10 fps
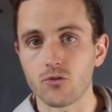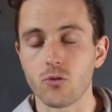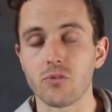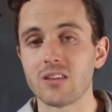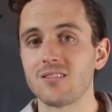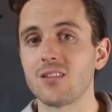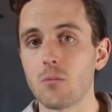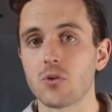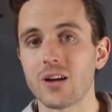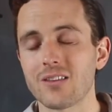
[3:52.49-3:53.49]
So this
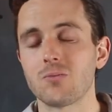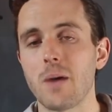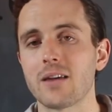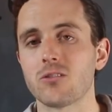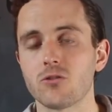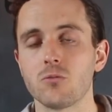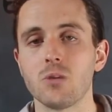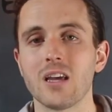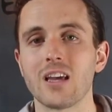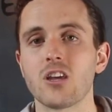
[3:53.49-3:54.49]
summer, expect there to
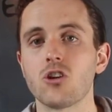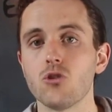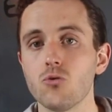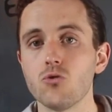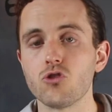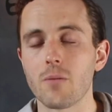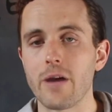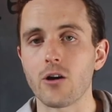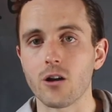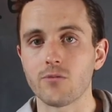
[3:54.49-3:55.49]
be a huge
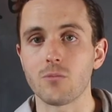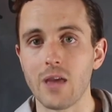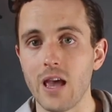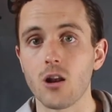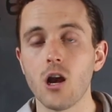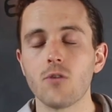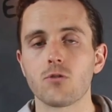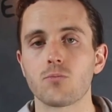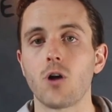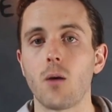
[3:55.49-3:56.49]
amount of demand
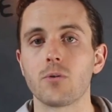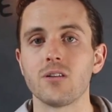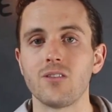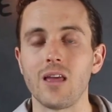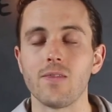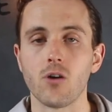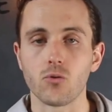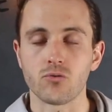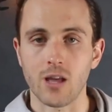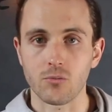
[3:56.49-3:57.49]
for properties in
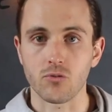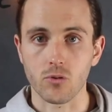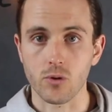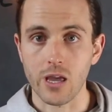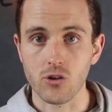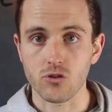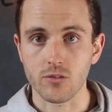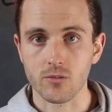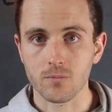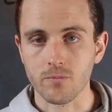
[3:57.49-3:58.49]
those types of
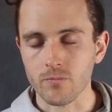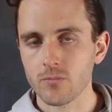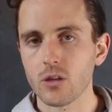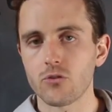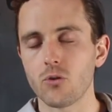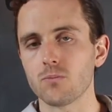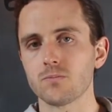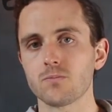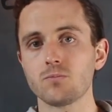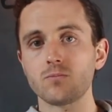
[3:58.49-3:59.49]
locations. So